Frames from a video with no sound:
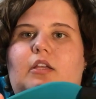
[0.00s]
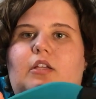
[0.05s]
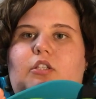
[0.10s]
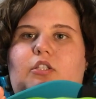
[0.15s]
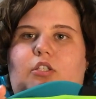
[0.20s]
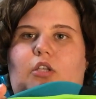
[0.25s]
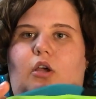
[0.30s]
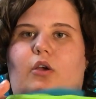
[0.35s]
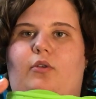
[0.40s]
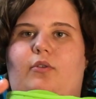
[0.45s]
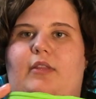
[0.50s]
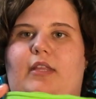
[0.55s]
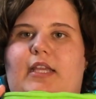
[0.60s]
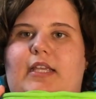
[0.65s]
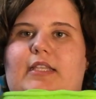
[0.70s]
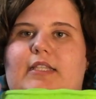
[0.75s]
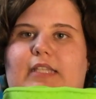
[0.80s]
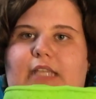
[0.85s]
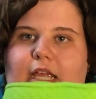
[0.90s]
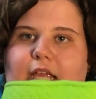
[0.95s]
So
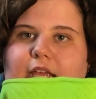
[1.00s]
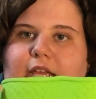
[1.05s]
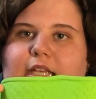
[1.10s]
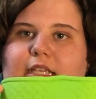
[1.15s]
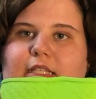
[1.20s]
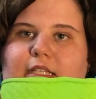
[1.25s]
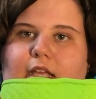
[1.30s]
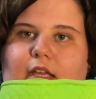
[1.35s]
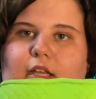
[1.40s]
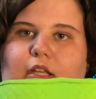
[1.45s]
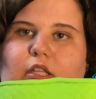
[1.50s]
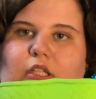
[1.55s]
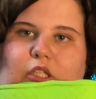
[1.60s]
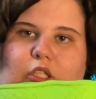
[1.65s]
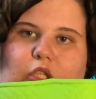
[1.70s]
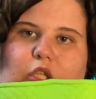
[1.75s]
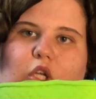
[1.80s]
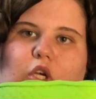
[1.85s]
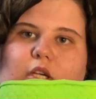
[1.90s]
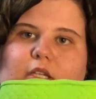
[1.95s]
this
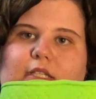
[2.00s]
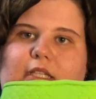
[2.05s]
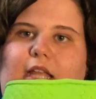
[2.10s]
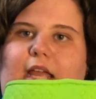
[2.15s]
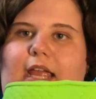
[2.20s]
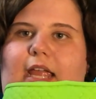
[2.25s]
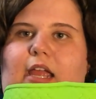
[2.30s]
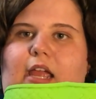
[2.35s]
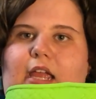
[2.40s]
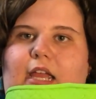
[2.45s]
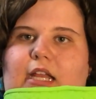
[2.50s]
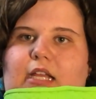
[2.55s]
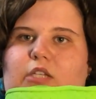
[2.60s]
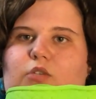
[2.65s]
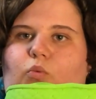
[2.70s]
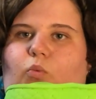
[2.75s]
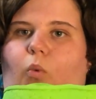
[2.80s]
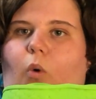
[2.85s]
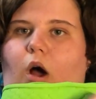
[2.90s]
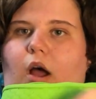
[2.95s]
looks like it
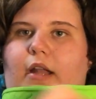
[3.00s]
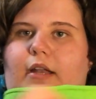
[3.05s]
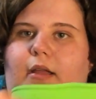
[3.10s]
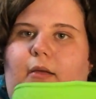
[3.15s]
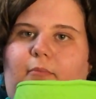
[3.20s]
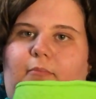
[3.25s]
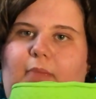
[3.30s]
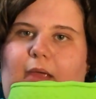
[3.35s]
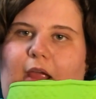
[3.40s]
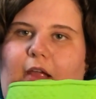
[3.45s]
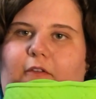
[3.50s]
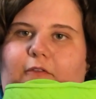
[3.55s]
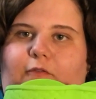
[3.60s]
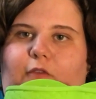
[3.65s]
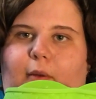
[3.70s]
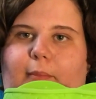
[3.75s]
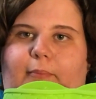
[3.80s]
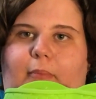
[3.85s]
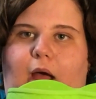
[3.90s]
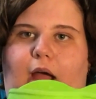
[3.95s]
is one big
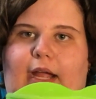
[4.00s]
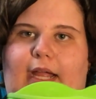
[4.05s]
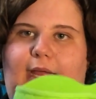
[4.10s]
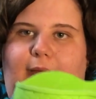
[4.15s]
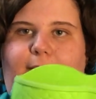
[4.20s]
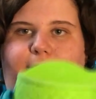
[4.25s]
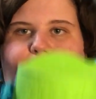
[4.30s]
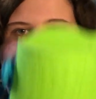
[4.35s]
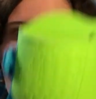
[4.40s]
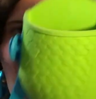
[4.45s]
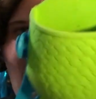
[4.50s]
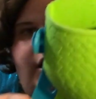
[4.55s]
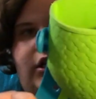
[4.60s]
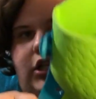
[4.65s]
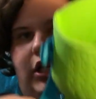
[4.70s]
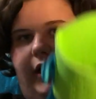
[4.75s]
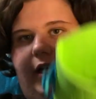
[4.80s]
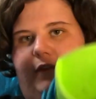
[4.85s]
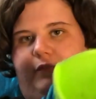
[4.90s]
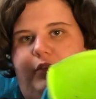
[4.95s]
foot pocket, but
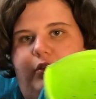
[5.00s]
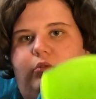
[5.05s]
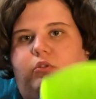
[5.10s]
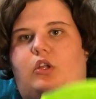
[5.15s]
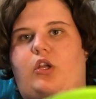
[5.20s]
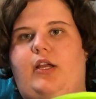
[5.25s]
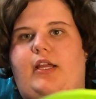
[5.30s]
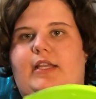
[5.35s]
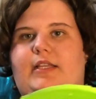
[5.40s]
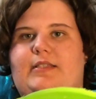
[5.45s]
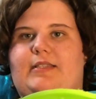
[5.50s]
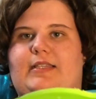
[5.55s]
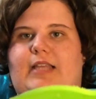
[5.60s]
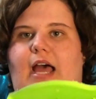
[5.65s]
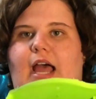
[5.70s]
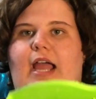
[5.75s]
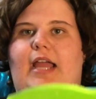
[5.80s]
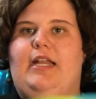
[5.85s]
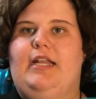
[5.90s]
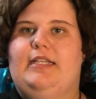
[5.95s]
actually if you look
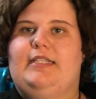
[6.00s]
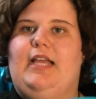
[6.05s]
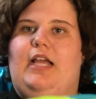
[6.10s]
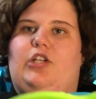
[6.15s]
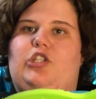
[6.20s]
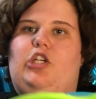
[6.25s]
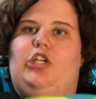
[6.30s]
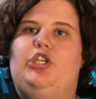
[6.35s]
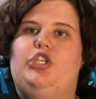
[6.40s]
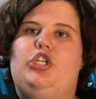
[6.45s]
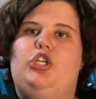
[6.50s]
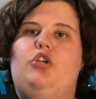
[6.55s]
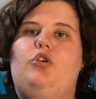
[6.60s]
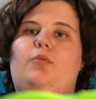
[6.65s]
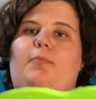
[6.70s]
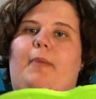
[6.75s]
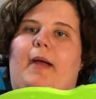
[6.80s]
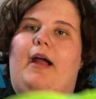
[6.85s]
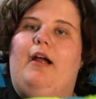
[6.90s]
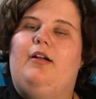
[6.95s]
inside, it's actually
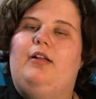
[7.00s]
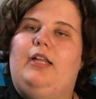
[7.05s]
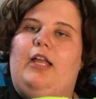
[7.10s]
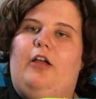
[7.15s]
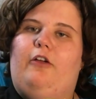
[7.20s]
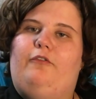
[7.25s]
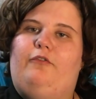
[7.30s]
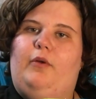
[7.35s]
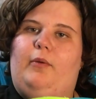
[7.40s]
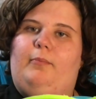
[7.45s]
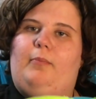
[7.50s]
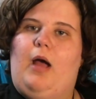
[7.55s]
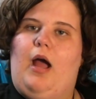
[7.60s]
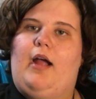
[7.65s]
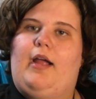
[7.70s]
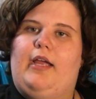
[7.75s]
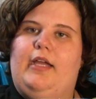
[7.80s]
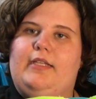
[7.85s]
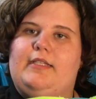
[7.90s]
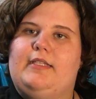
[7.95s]
2 parallel foot
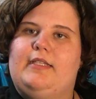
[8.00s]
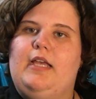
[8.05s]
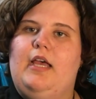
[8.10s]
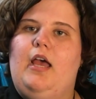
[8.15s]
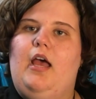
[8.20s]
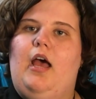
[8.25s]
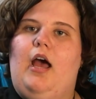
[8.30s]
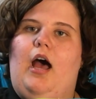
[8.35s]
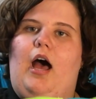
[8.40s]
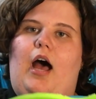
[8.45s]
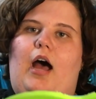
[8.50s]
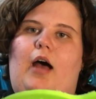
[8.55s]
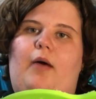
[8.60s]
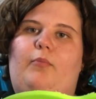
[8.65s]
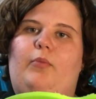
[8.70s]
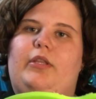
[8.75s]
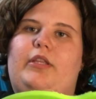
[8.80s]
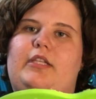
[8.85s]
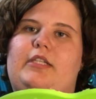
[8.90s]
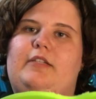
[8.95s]
pockets
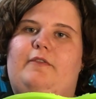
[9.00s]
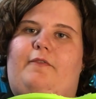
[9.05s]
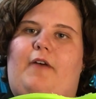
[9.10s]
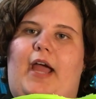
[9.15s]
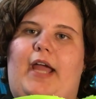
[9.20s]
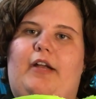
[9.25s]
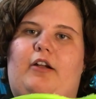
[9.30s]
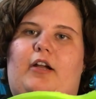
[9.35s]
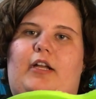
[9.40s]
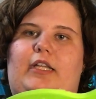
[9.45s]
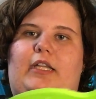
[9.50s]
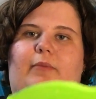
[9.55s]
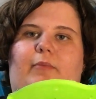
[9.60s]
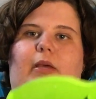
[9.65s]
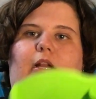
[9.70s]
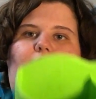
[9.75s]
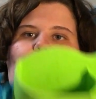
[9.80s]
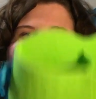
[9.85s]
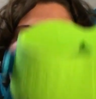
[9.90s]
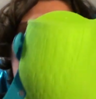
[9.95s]
with the divider in the
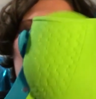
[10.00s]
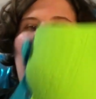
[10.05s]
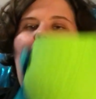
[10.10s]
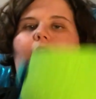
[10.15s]
middle.